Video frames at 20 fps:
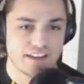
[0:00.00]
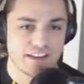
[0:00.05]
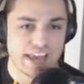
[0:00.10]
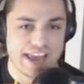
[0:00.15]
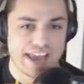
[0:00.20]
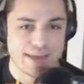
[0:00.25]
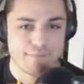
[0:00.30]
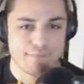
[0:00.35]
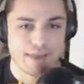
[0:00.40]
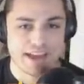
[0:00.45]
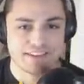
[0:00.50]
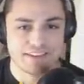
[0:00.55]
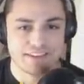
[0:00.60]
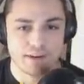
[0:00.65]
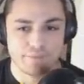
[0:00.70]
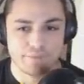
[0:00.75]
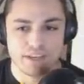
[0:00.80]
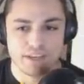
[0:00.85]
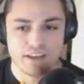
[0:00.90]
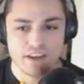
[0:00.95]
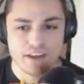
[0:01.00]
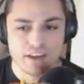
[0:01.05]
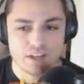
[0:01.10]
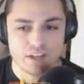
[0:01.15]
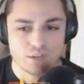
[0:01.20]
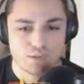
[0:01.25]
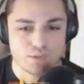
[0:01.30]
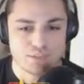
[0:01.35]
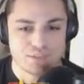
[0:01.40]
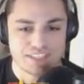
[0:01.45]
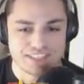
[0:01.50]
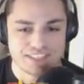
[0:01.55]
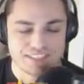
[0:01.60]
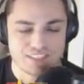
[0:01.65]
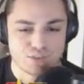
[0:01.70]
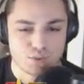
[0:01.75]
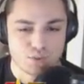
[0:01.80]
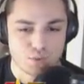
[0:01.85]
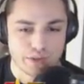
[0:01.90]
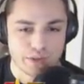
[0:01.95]
And Matt Duffy,
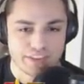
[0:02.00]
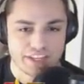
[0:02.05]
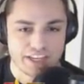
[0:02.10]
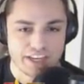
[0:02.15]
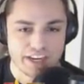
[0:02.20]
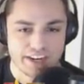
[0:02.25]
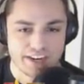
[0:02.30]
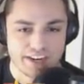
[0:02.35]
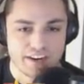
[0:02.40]
262 on the year